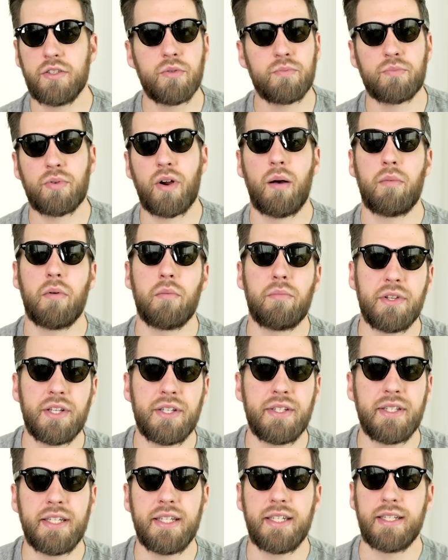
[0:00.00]
You
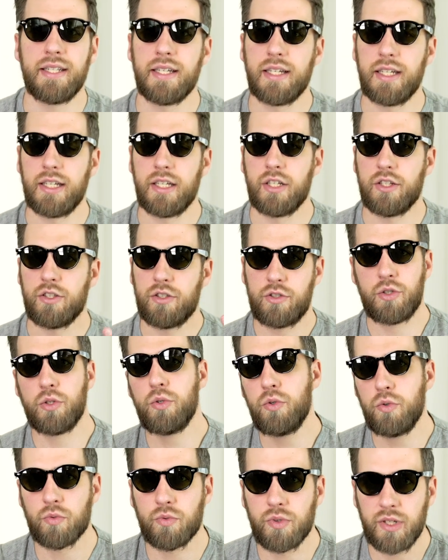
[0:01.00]
probably need
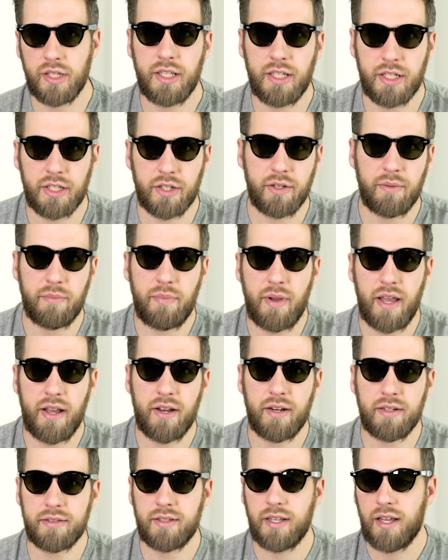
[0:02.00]
two really good
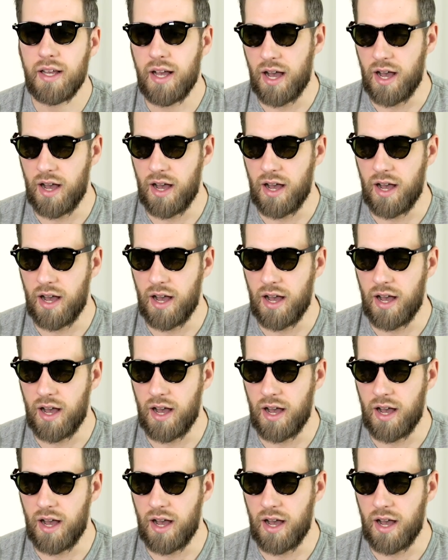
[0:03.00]
pairs.